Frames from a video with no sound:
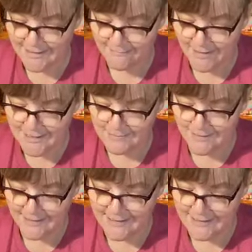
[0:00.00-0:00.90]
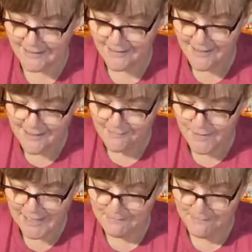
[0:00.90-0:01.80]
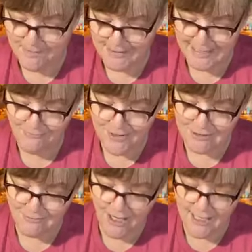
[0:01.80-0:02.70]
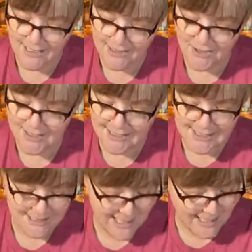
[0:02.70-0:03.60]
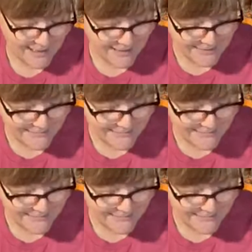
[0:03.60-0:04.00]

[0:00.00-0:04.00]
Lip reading: Then my husband likes to pick them up and like, what's wrong? It's just a snake.